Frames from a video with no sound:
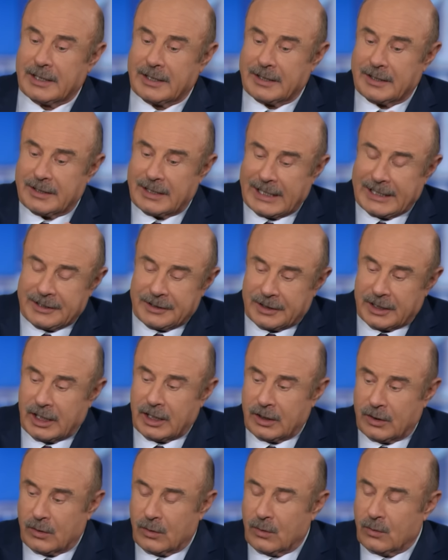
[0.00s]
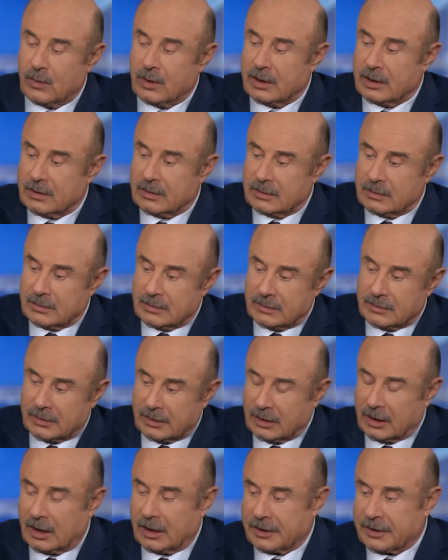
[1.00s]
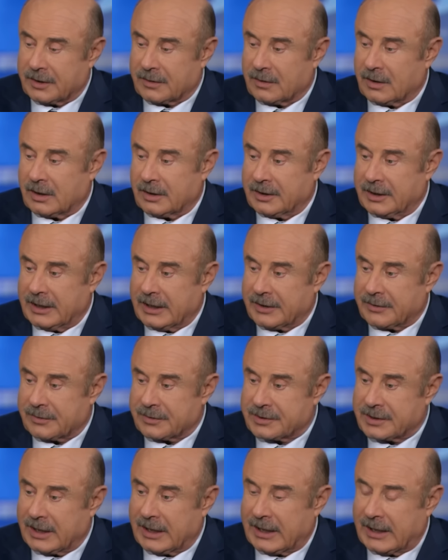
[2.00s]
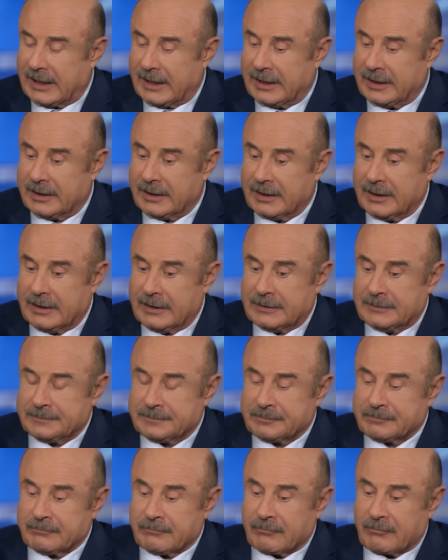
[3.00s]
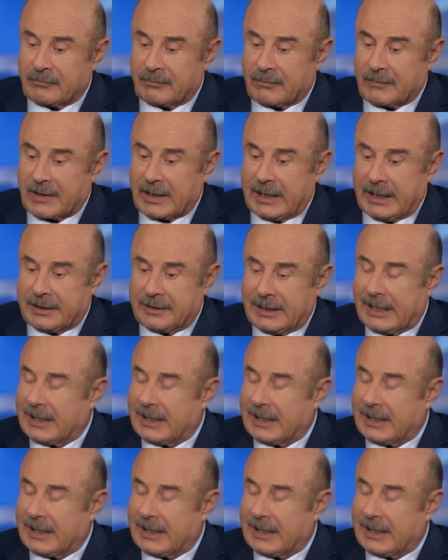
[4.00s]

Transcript: they know the lawyer on the other side. And